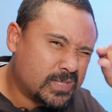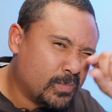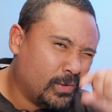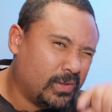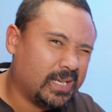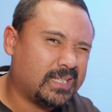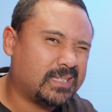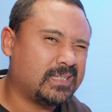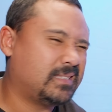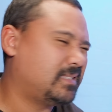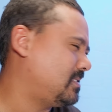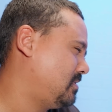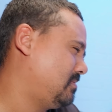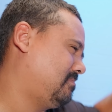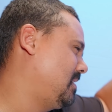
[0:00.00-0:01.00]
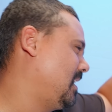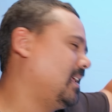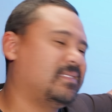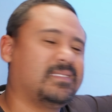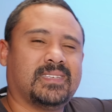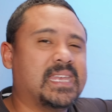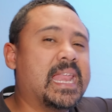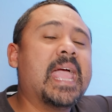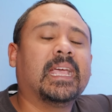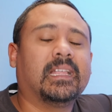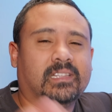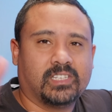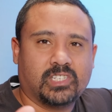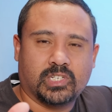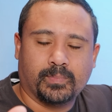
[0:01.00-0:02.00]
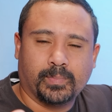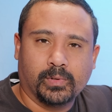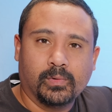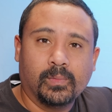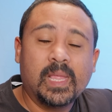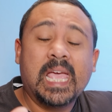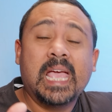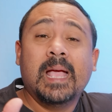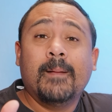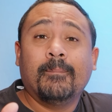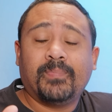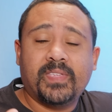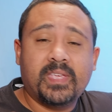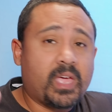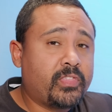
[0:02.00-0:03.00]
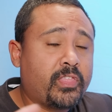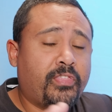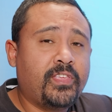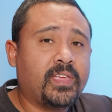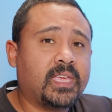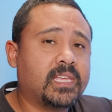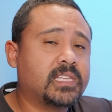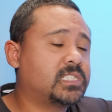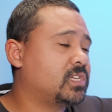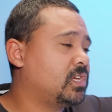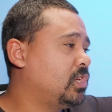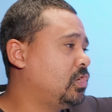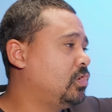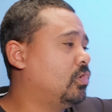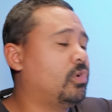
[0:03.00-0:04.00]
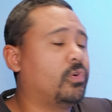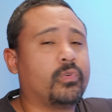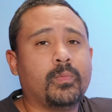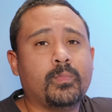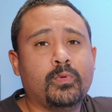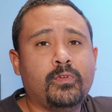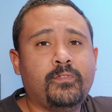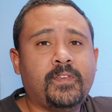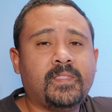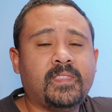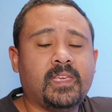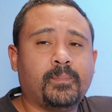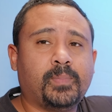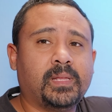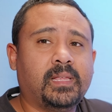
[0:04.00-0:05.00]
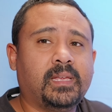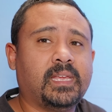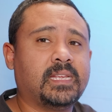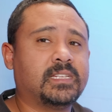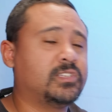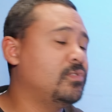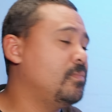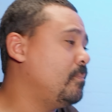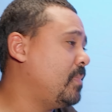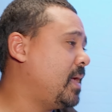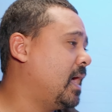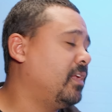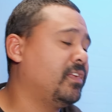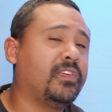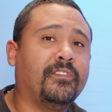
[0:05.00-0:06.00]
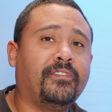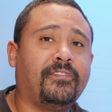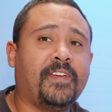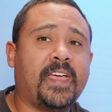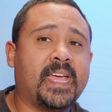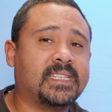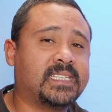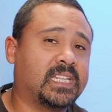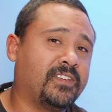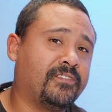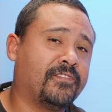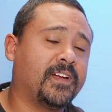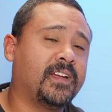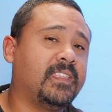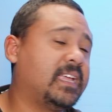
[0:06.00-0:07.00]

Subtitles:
small, it's negligible. The other thing is you're removing the ability to mount your fans at the front of